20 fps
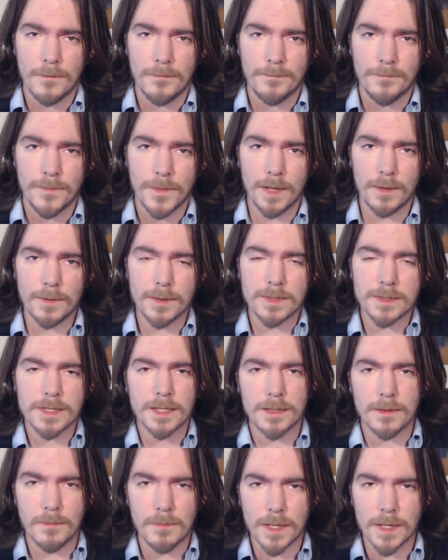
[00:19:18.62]
I will
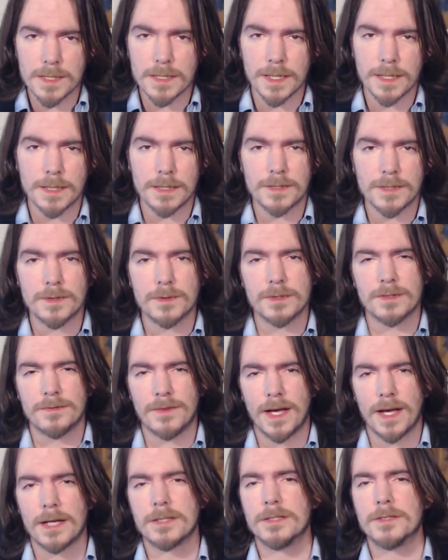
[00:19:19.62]
say that much like the sorts of
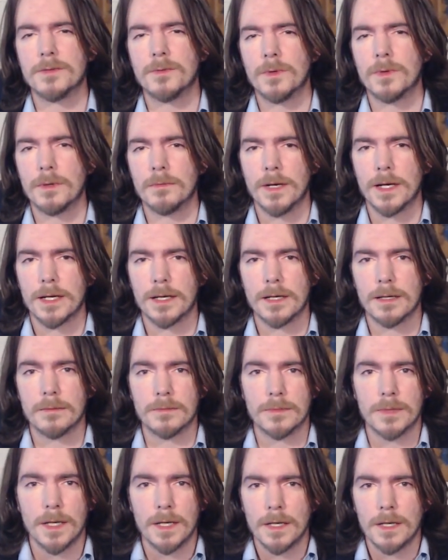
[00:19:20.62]
actions one might
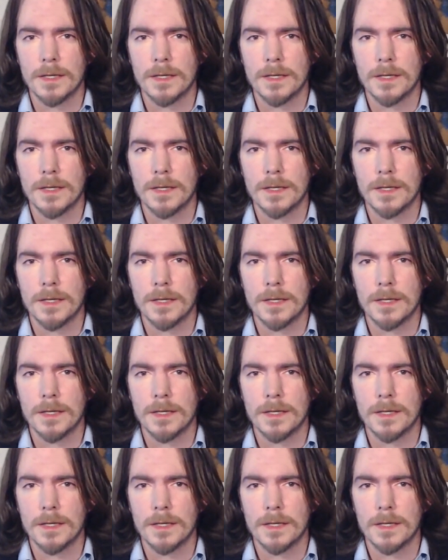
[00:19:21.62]
come